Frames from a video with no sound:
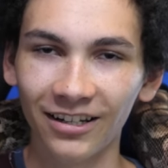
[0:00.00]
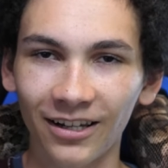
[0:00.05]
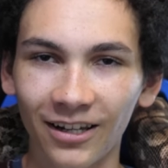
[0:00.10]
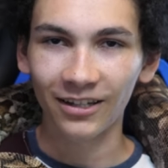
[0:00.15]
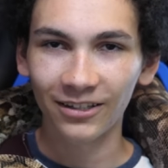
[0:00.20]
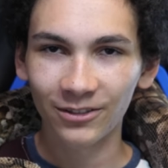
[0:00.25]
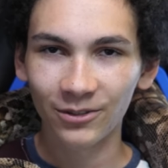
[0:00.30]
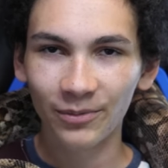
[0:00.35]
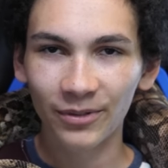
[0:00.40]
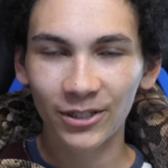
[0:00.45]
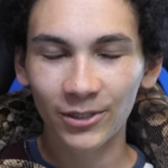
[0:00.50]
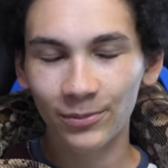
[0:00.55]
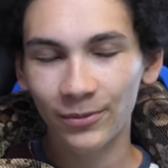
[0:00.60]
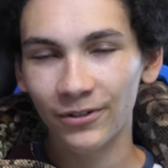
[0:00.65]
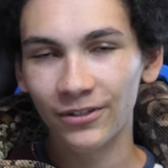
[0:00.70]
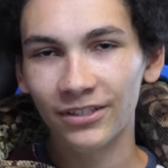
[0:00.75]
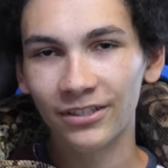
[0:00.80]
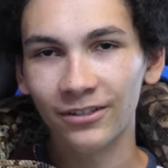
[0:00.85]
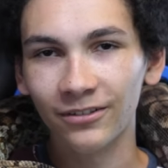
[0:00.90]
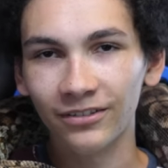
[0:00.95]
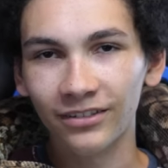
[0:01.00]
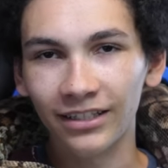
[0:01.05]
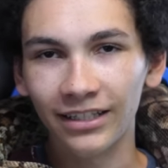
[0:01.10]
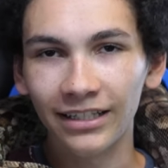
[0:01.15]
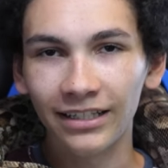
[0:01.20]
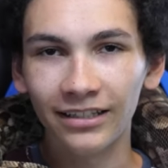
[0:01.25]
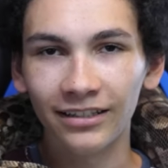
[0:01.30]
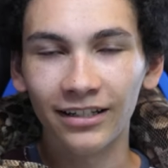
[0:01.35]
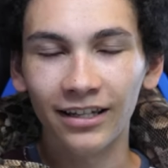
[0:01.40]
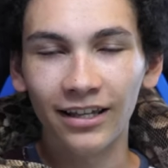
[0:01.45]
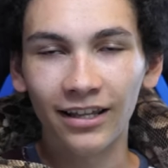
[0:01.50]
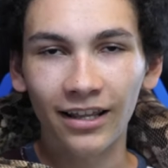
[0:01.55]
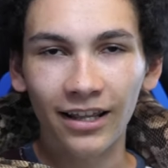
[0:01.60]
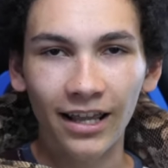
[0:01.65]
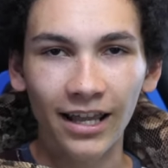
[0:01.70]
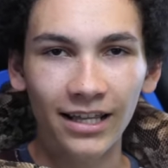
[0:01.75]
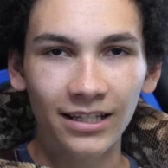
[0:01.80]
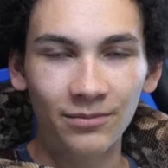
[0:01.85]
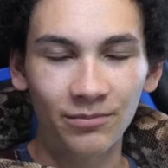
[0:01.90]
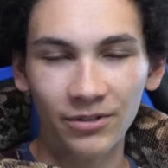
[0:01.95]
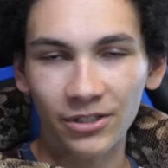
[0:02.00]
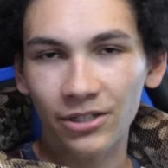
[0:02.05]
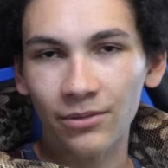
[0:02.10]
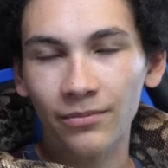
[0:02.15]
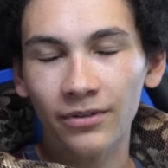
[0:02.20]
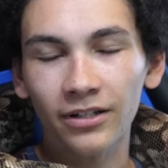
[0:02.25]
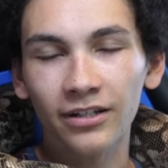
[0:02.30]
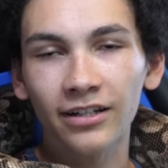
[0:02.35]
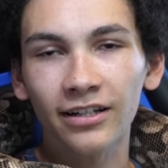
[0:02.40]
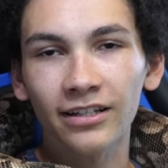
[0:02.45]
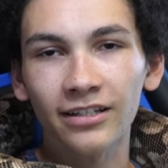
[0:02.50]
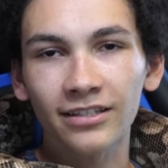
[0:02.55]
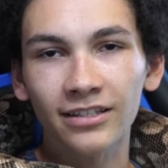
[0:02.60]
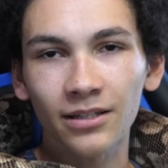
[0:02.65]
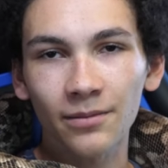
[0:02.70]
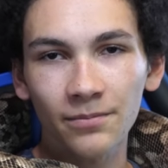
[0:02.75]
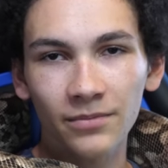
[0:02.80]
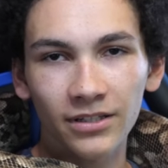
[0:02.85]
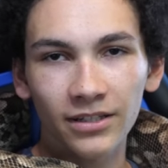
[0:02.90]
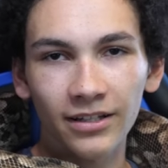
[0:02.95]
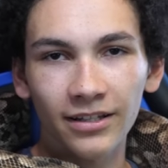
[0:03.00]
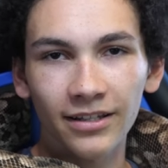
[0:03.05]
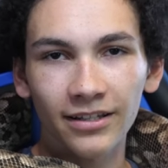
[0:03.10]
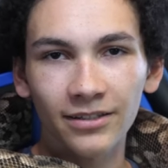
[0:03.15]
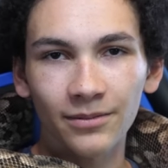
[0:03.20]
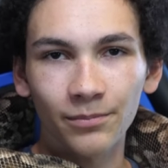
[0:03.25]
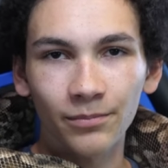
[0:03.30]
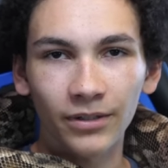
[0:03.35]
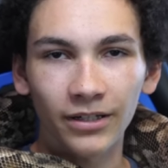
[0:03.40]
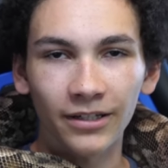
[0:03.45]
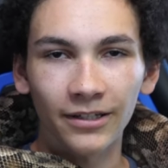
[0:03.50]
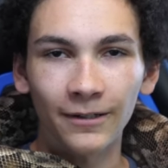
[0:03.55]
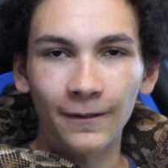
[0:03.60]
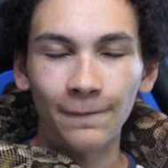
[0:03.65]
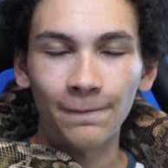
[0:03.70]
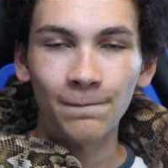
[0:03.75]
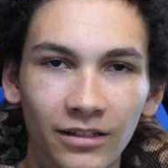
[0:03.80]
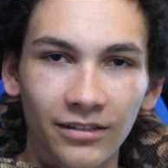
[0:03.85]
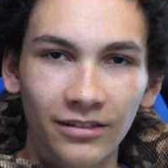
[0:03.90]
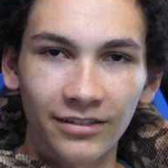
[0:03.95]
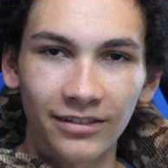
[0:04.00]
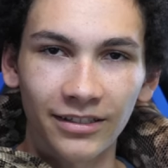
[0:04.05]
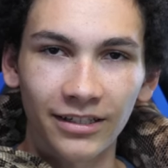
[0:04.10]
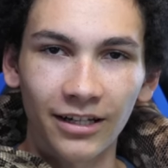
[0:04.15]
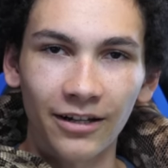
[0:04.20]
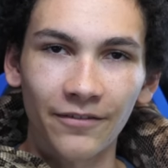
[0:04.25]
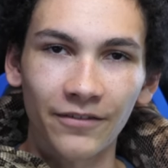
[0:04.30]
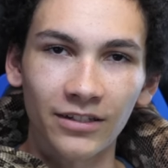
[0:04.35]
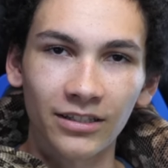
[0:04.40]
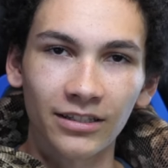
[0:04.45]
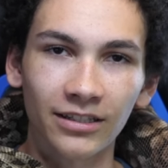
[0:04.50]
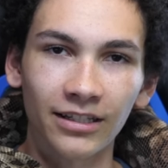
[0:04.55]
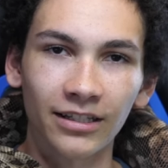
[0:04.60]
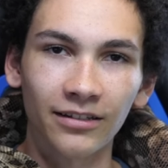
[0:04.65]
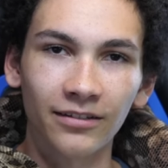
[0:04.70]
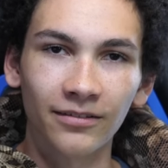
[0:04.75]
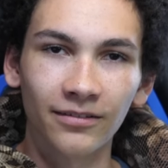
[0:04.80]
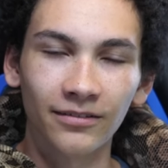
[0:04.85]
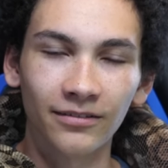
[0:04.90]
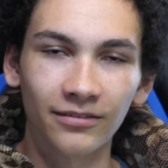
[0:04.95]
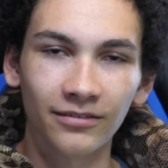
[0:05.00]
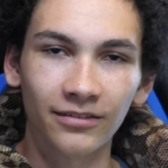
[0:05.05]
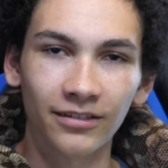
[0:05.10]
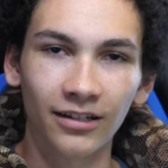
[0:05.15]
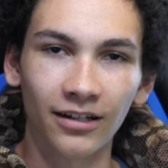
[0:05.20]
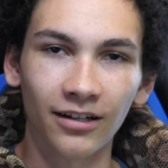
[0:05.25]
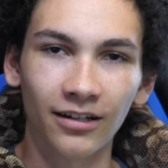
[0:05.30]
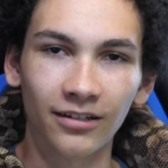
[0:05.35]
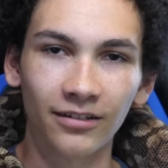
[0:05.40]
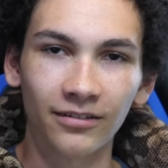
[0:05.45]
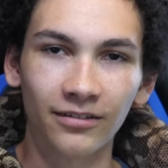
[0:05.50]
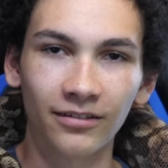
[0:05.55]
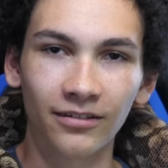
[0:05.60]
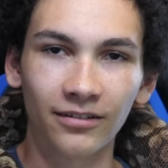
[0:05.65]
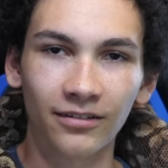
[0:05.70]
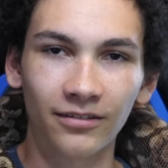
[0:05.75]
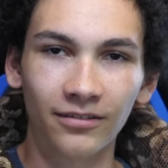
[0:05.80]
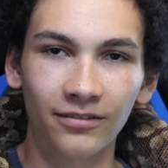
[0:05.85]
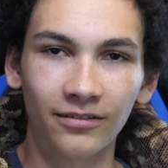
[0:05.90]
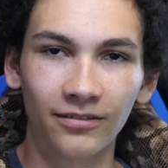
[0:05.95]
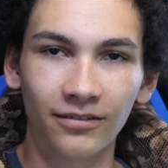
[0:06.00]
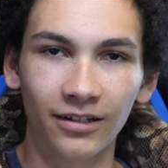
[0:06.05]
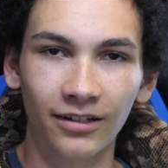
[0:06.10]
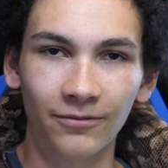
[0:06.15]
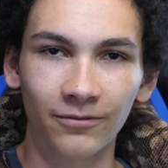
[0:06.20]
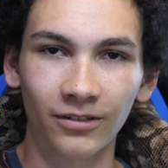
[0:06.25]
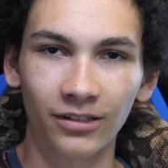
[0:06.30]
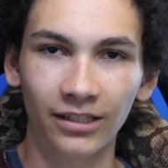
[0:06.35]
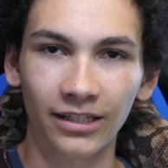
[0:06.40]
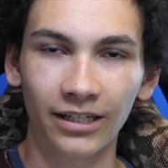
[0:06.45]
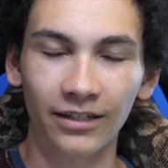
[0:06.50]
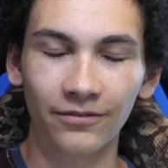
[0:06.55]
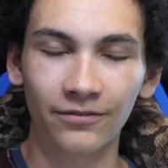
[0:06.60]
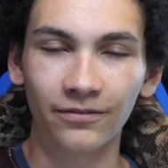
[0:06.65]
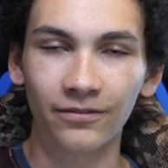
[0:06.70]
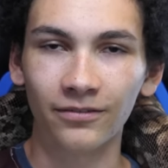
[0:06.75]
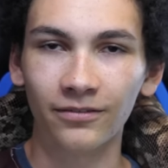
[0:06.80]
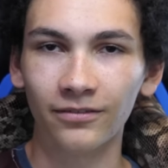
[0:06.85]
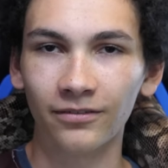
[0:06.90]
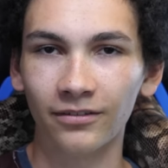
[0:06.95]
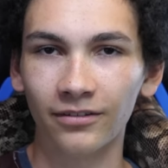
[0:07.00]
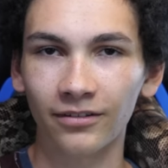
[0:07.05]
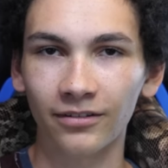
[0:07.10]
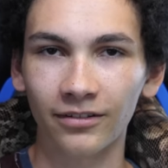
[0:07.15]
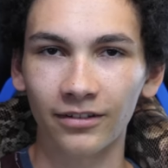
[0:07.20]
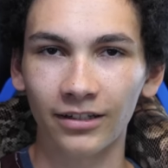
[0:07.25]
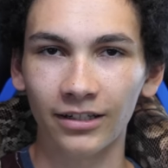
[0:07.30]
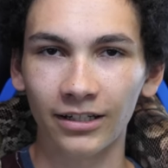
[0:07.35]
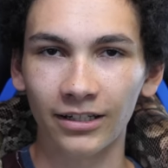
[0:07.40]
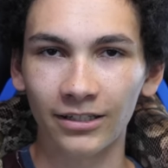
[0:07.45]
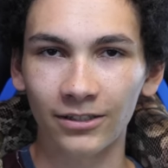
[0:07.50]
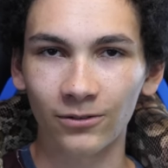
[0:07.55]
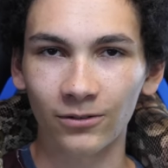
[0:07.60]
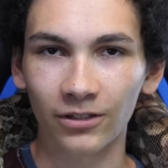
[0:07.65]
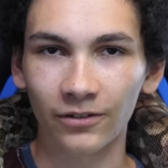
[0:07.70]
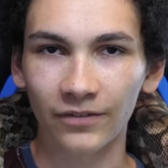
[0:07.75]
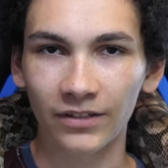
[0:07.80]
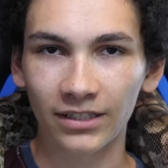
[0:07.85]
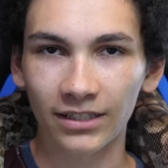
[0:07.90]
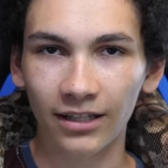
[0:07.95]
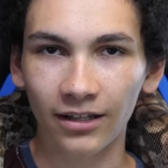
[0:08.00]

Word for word: Uh, Dumeril's boas don't need as much humidity as some snakes, but she obviously did not really have any sort of a